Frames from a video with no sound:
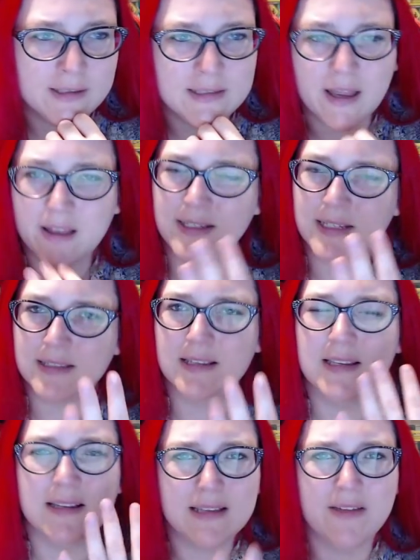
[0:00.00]
It's not it doesn't it
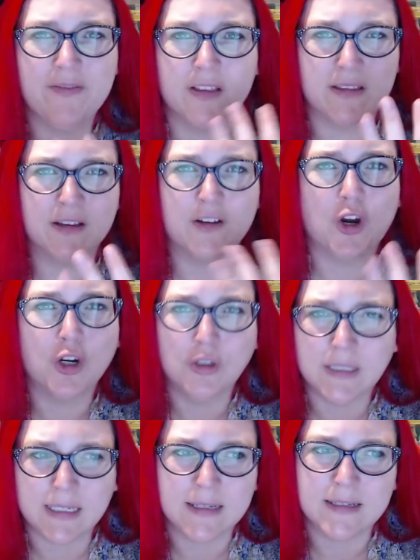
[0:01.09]
doesn't have the, the
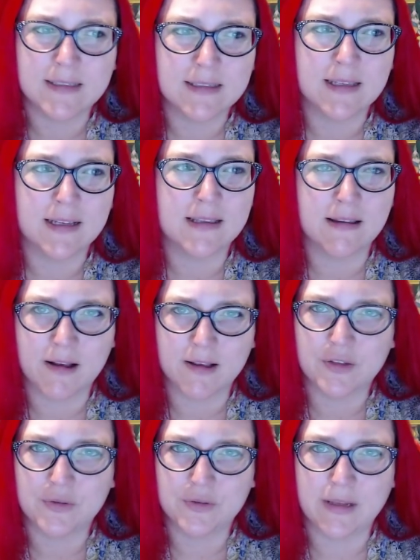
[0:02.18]
curliness that
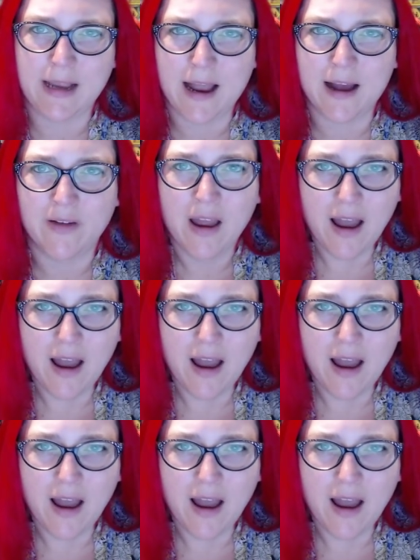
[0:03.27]
Klingons usually have.